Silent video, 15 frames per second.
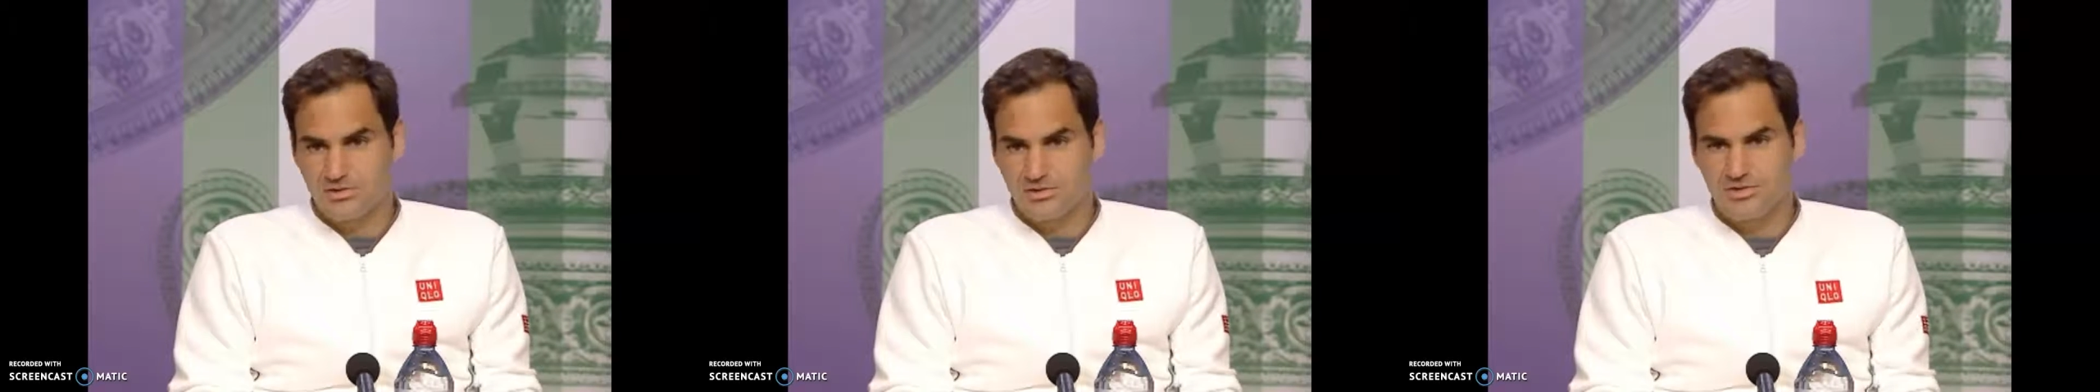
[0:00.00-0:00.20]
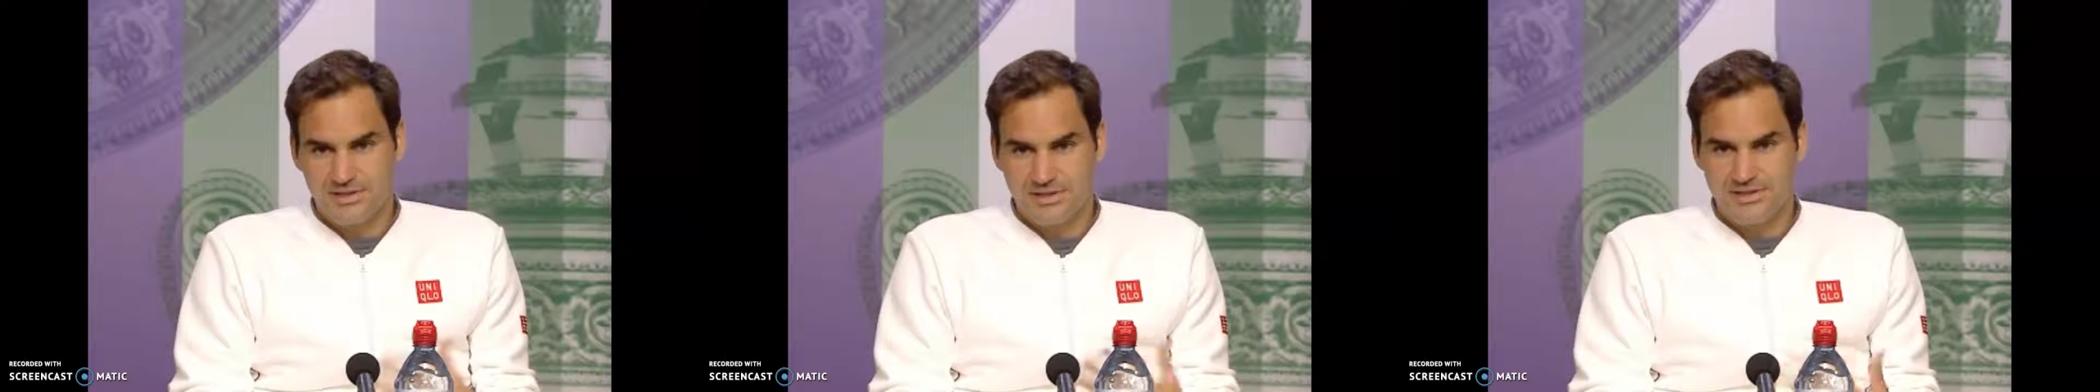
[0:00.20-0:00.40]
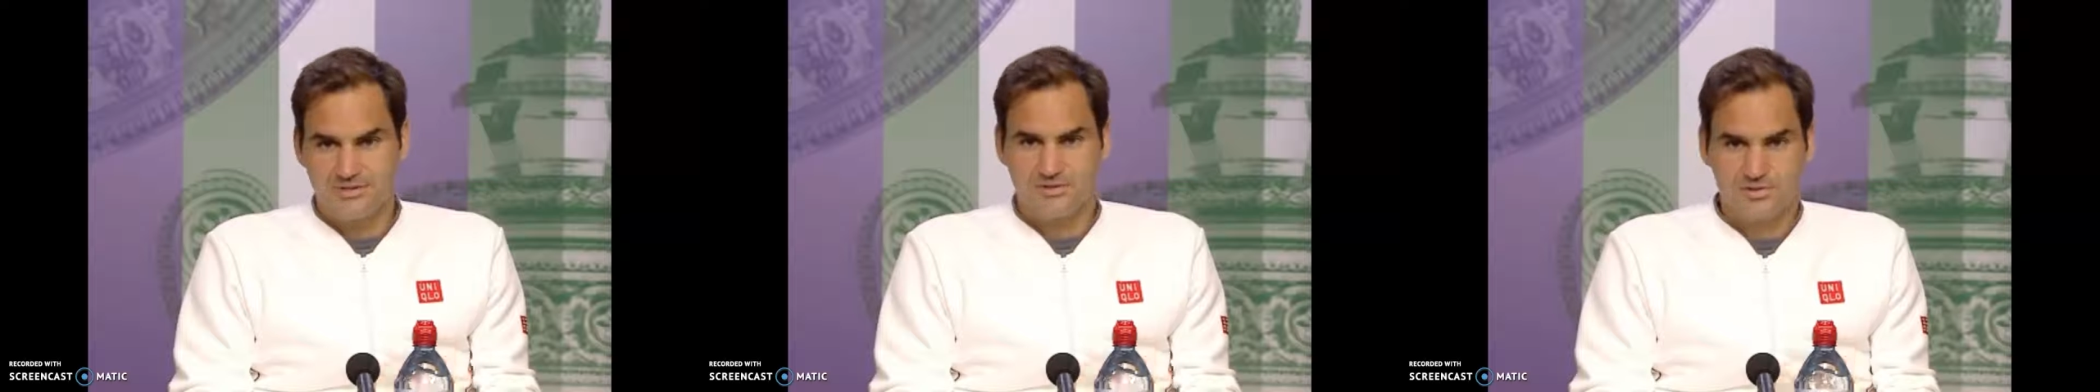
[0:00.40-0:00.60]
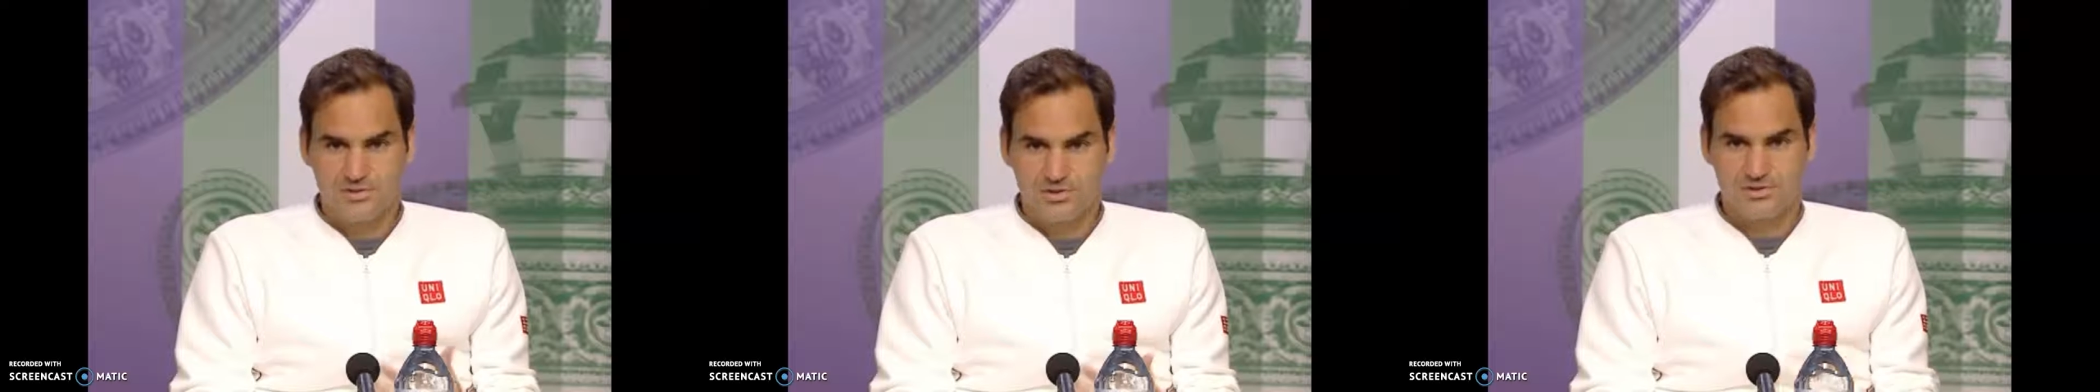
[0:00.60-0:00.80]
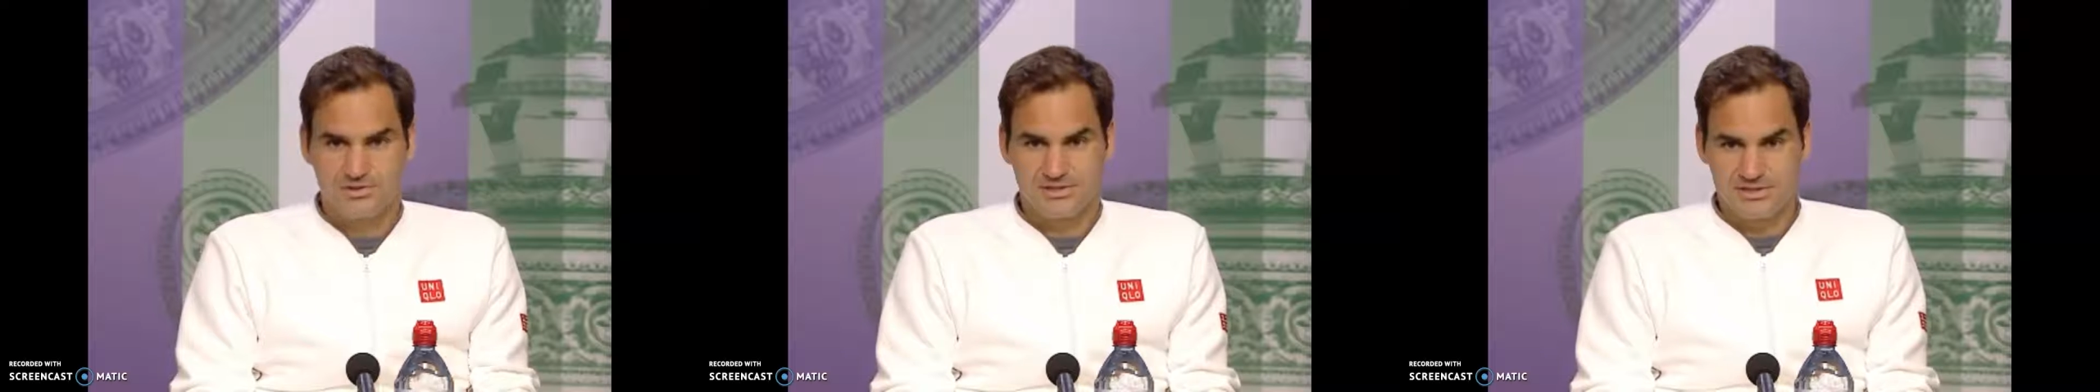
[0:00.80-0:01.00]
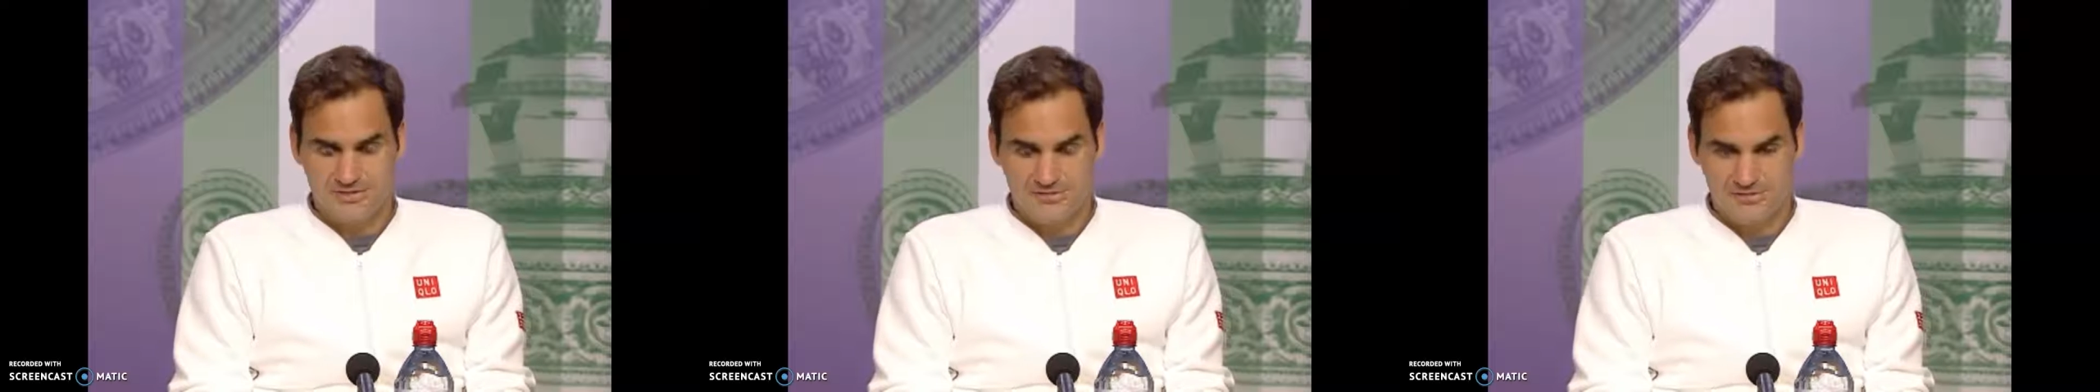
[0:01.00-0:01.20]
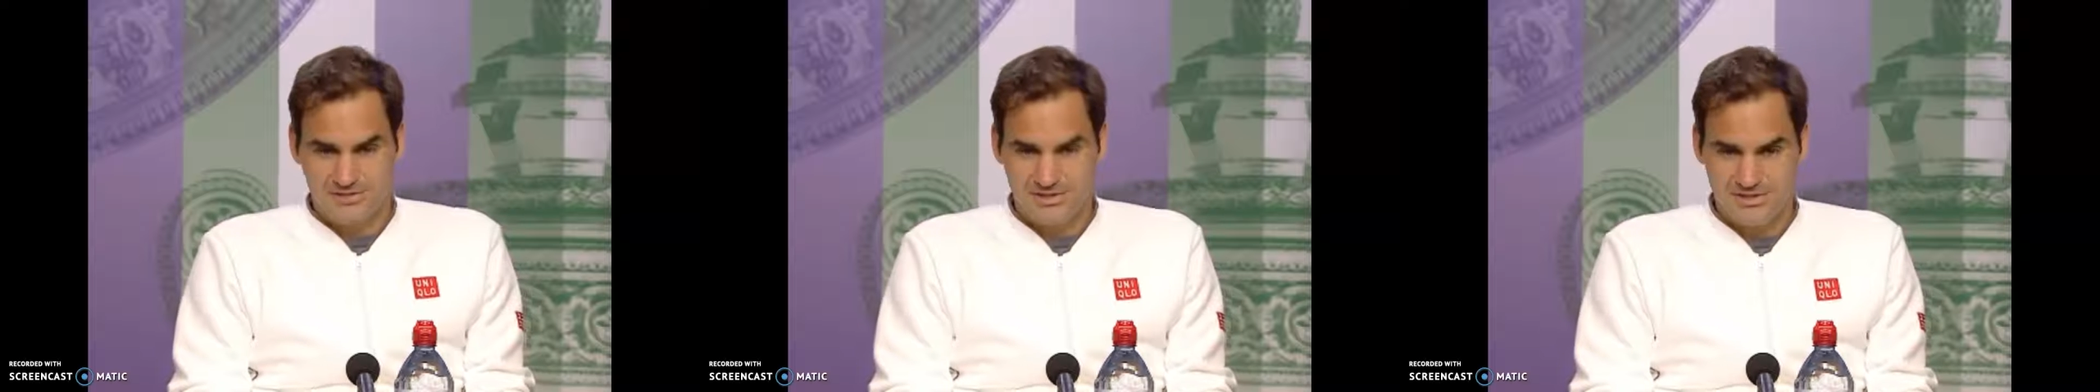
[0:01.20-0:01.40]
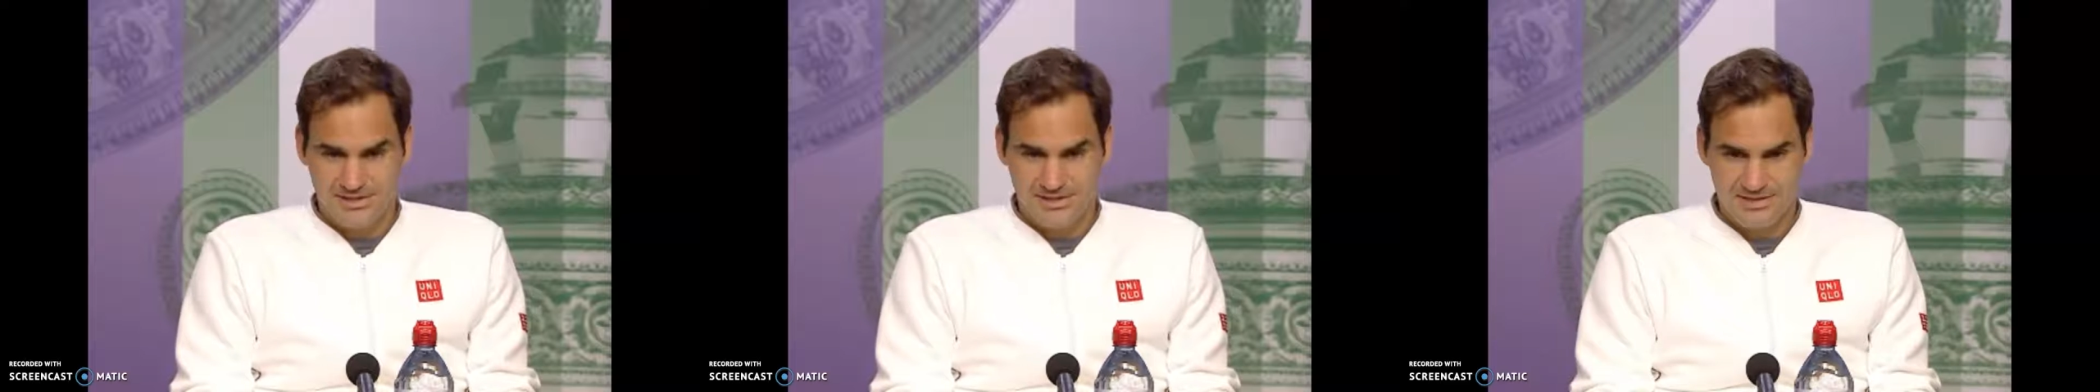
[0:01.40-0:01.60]
When he answers
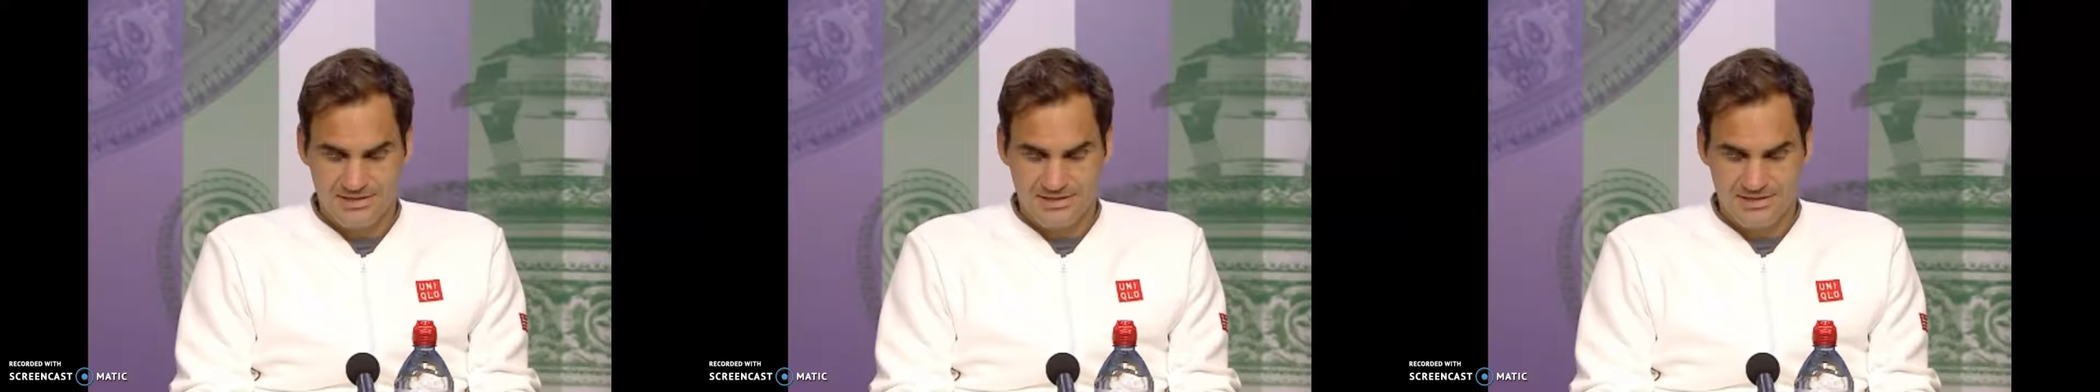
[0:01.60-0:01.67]
questions,